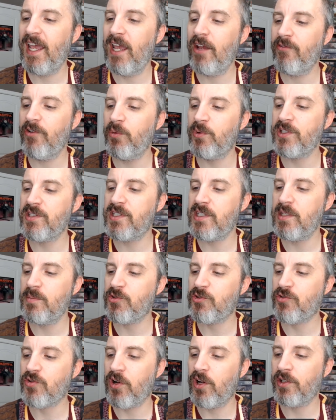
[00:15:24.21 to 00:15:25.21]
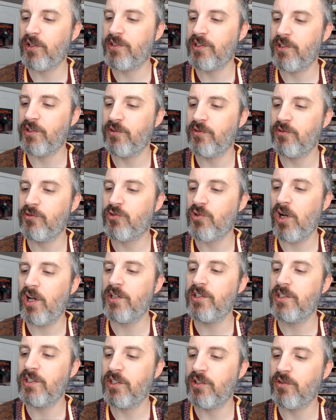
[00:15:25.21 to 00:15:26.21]
Everyone seems drawn
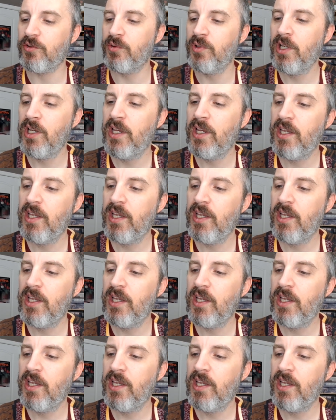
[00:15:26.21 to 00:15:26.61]
to you.